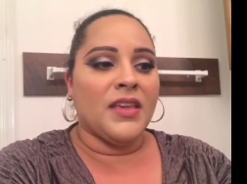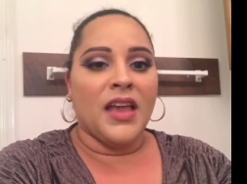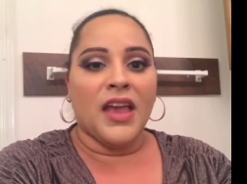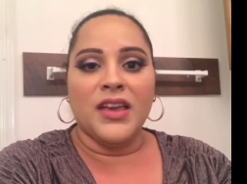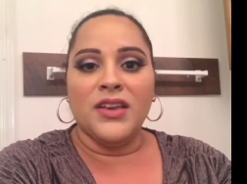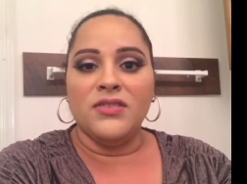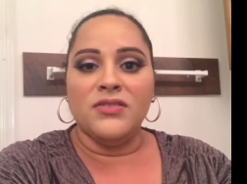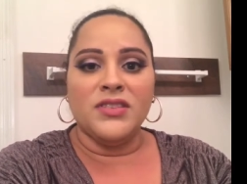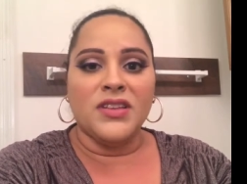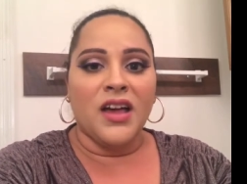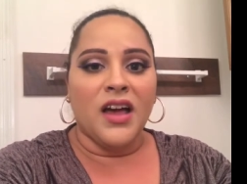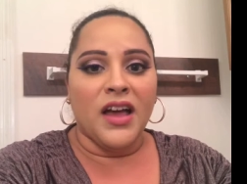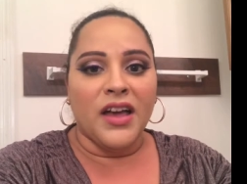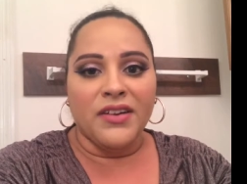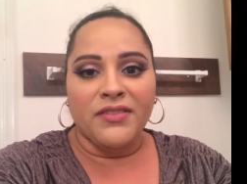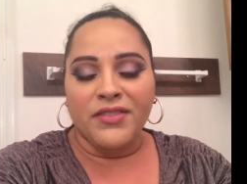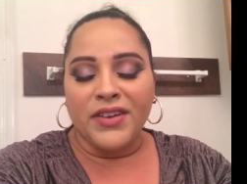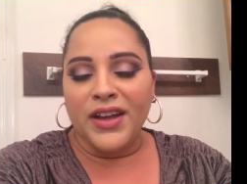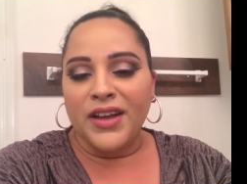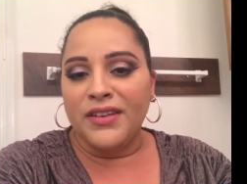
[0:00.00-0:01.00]
I use
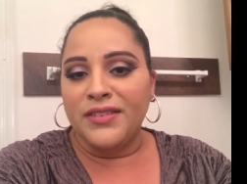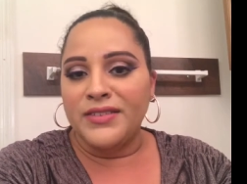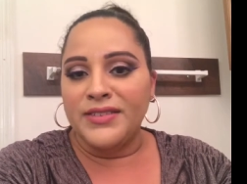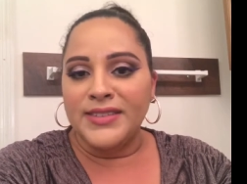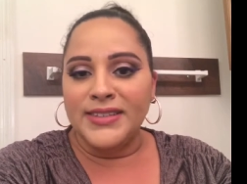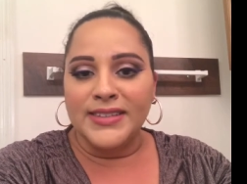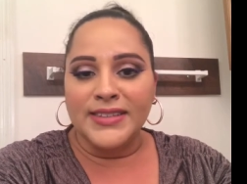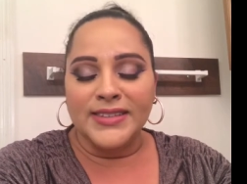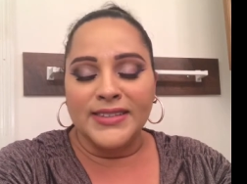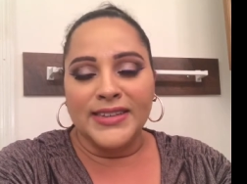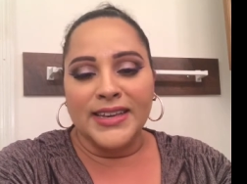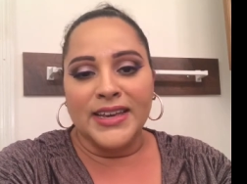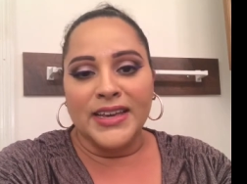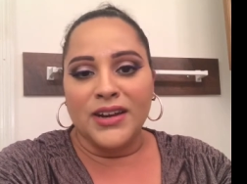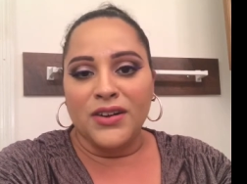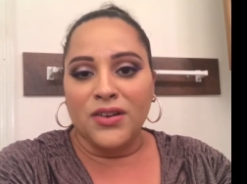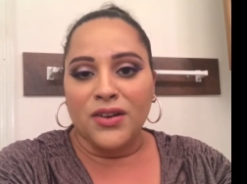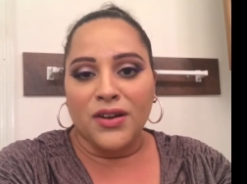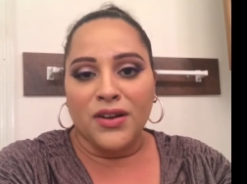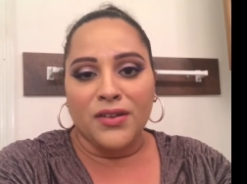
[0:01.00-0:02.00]
cotton rounds to take
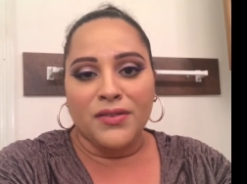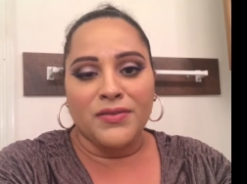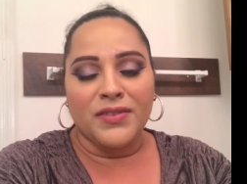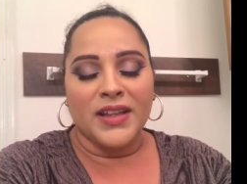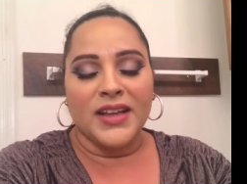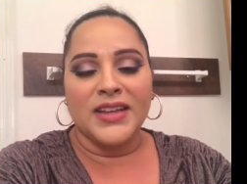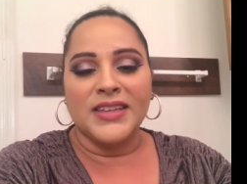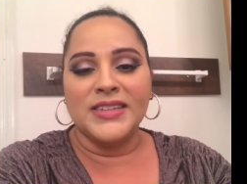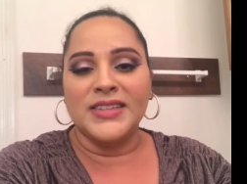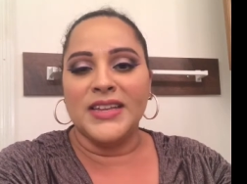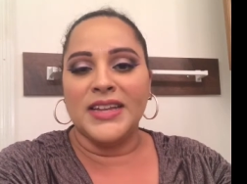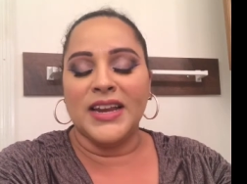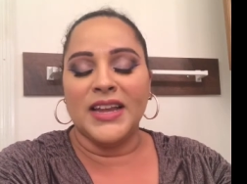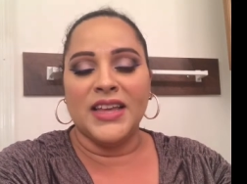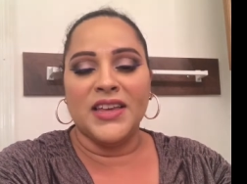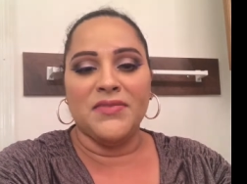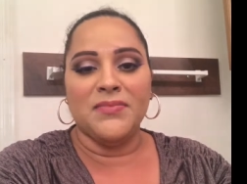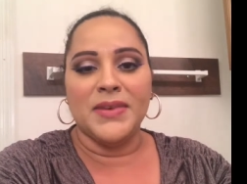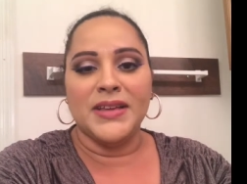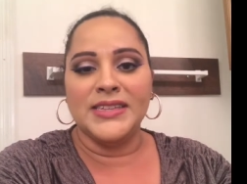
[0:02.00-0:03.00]
it off. Like I said, I
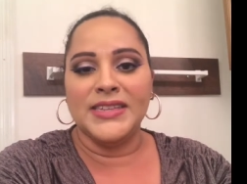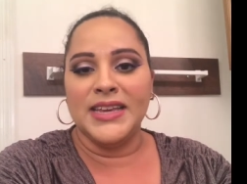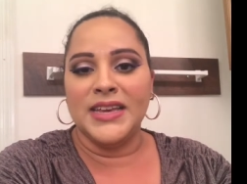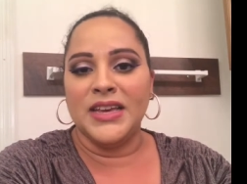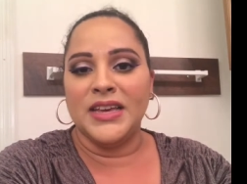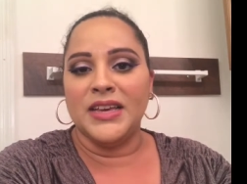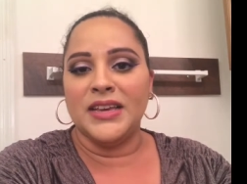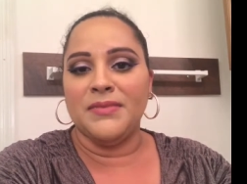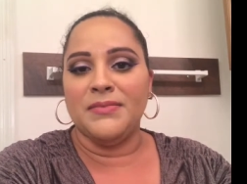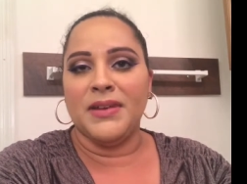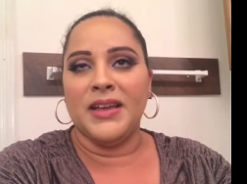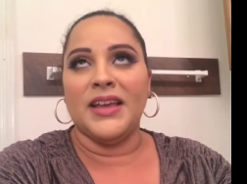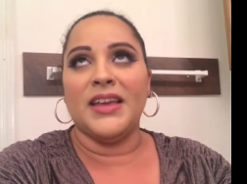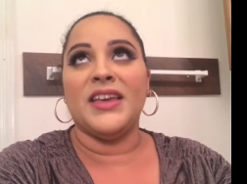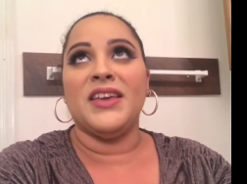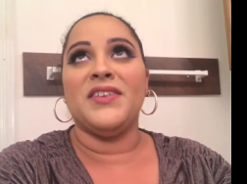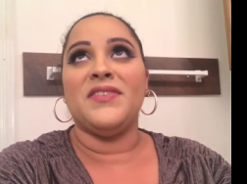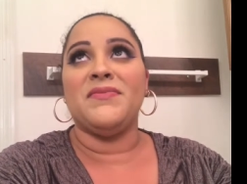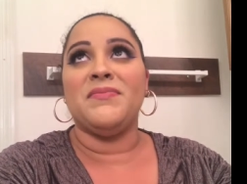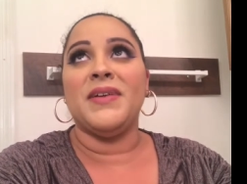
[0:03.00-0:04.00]
give my day, my, I
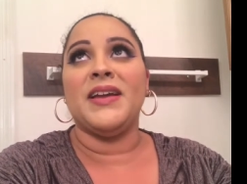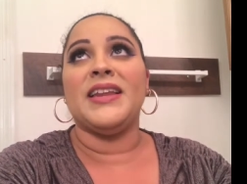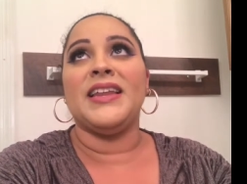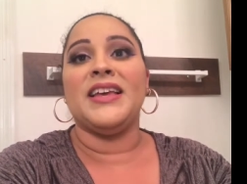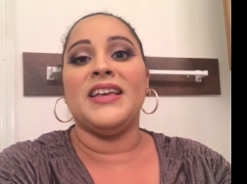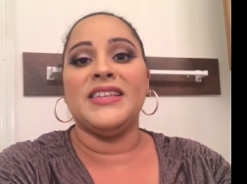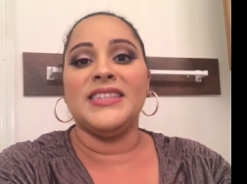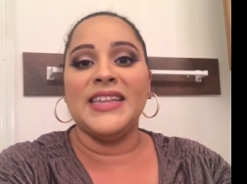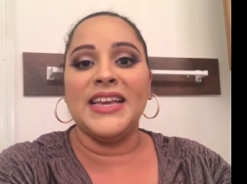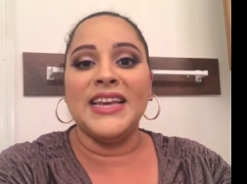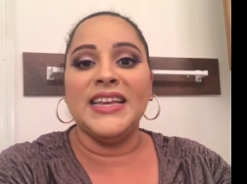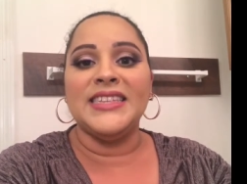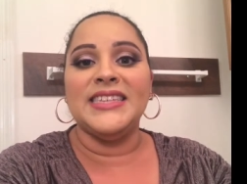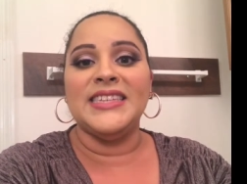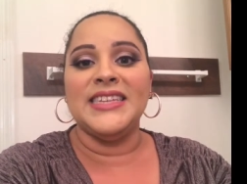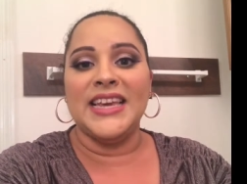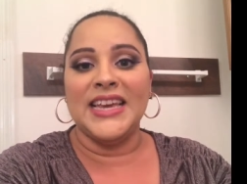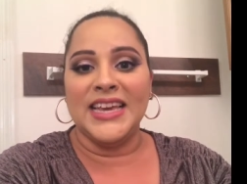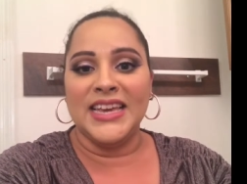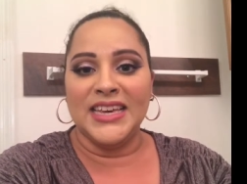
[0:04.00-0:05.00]
give my nails a
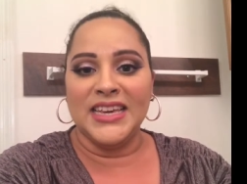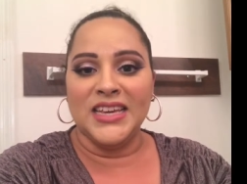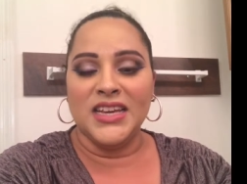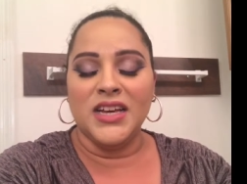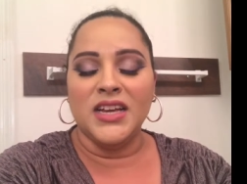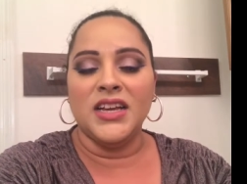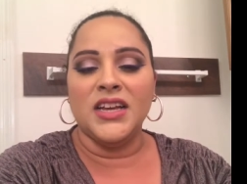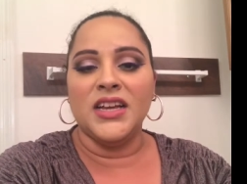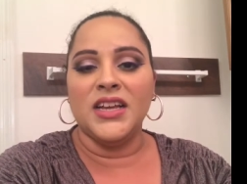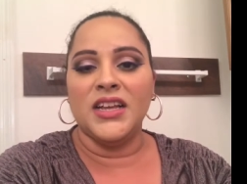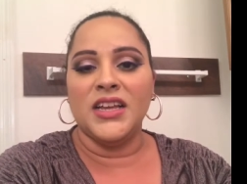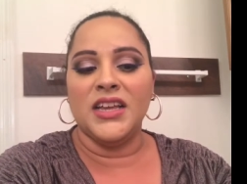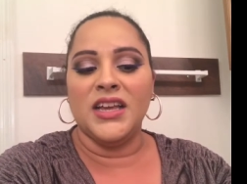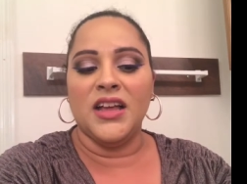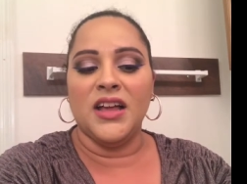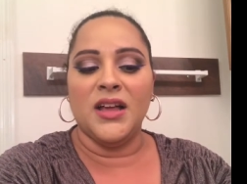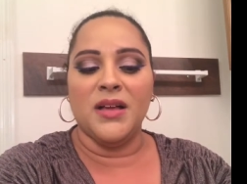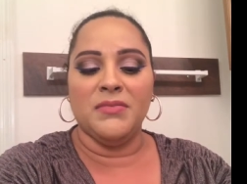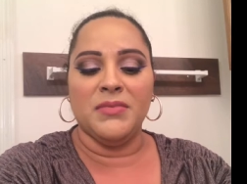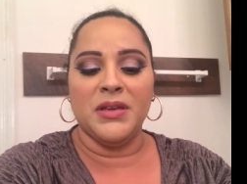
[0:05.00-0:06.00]
day
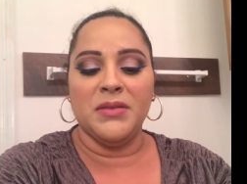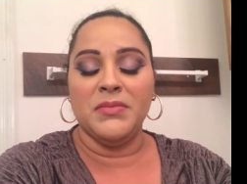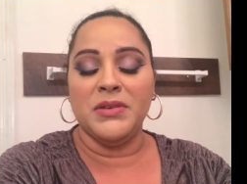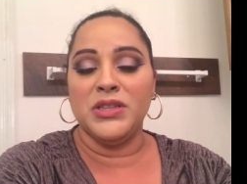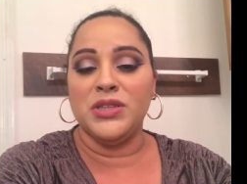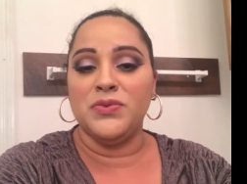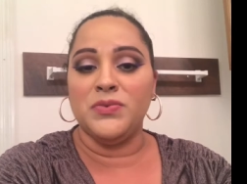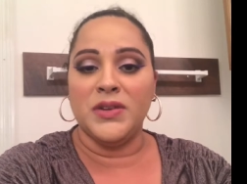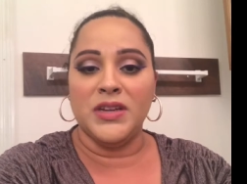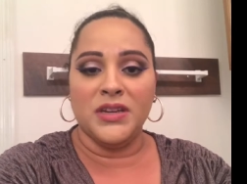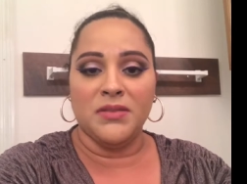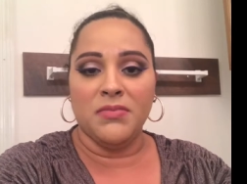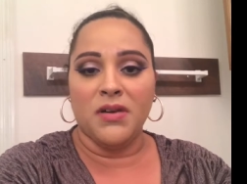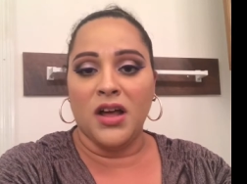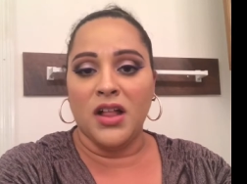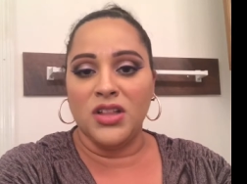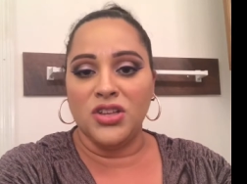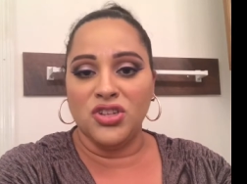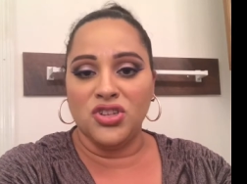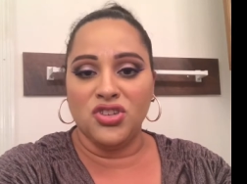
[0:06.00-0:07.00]
um, in between
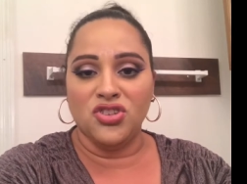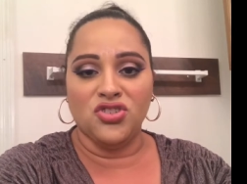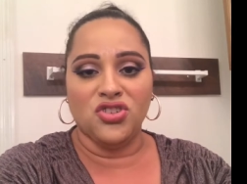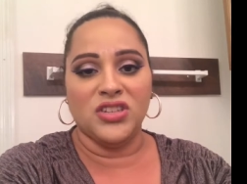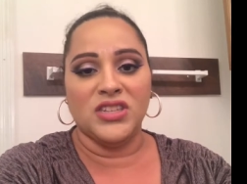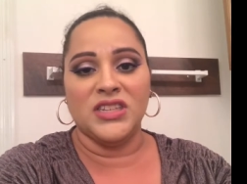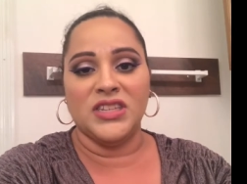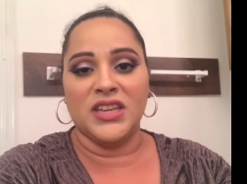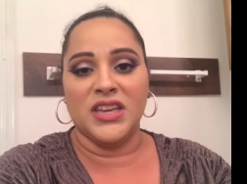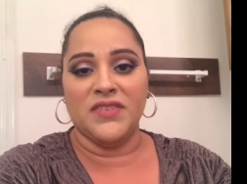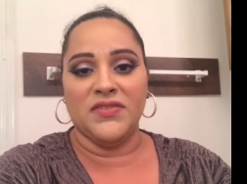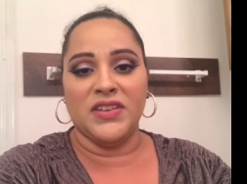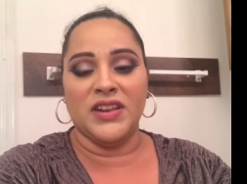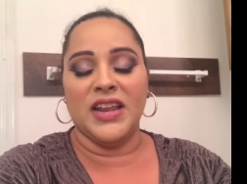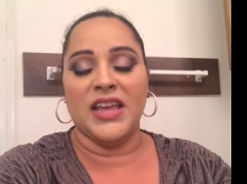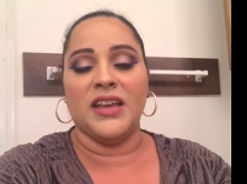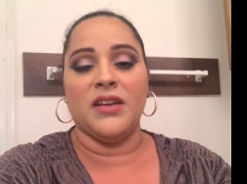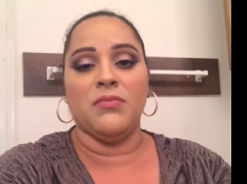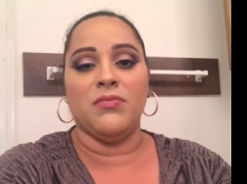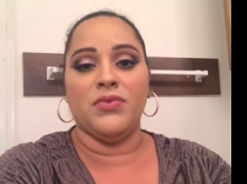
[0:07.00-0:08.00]
polishes just to give it
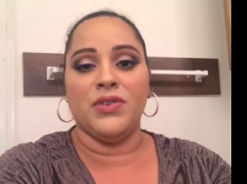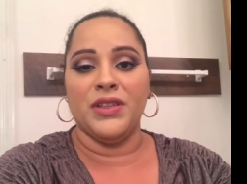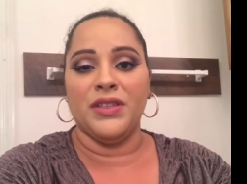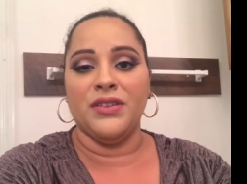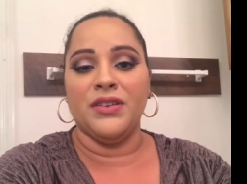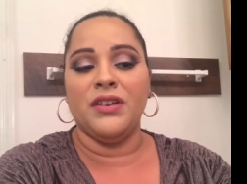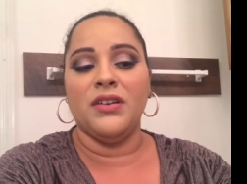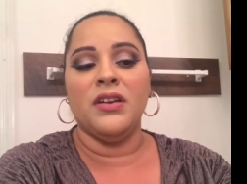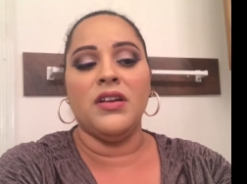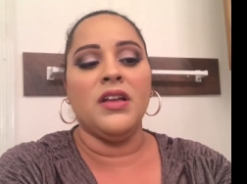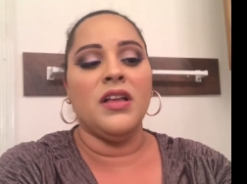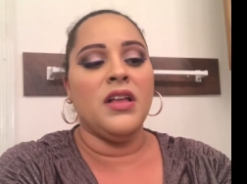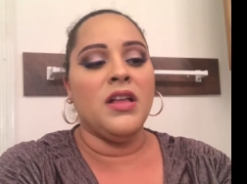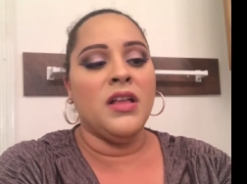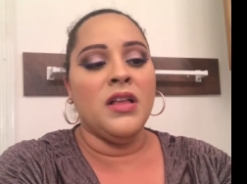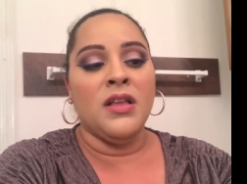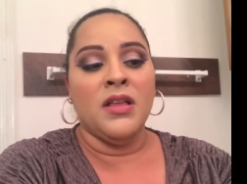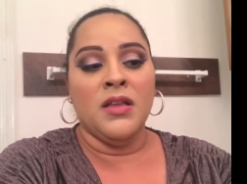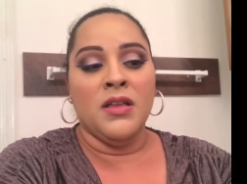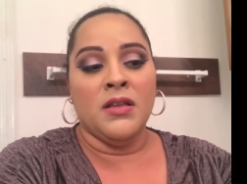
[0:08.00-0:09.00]
like a breather.
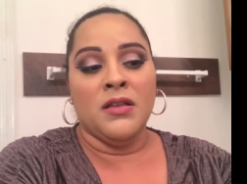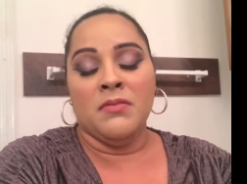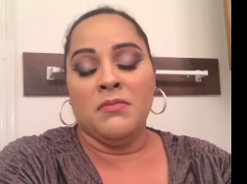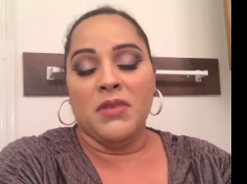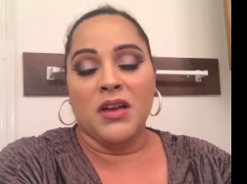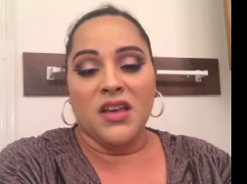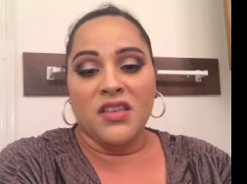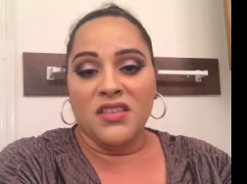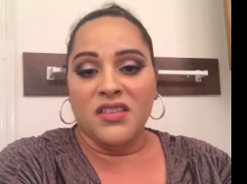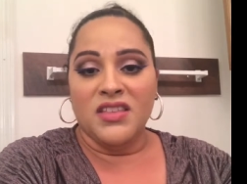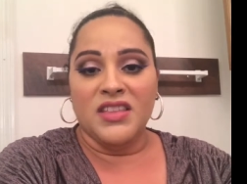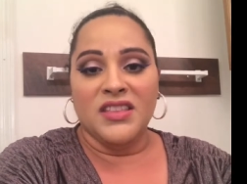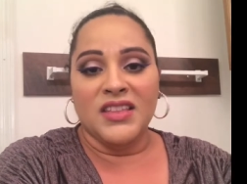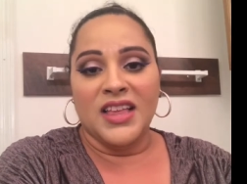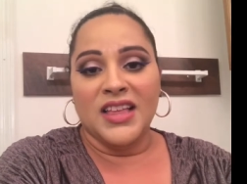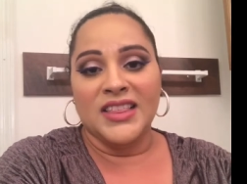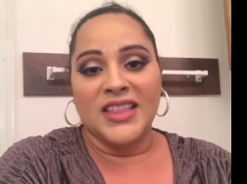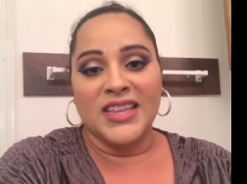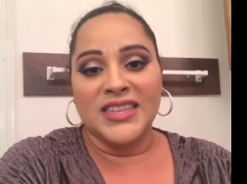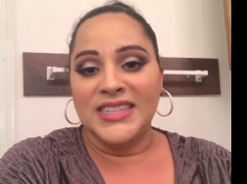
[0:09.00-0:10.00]
But other than
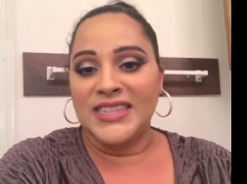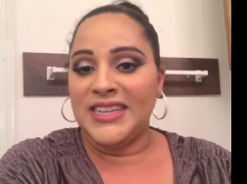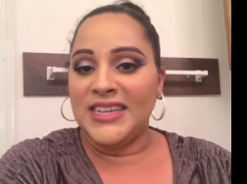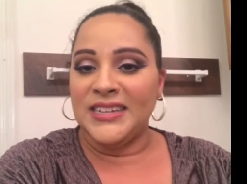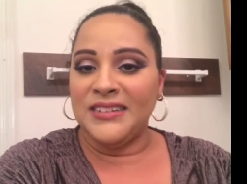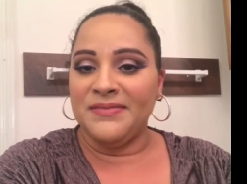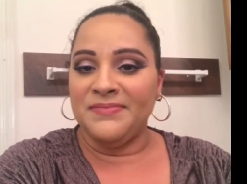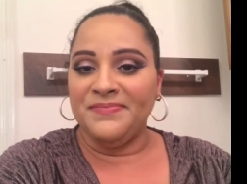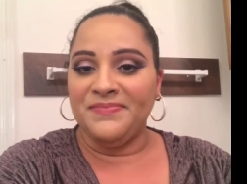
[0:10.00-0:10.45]
that, that's it.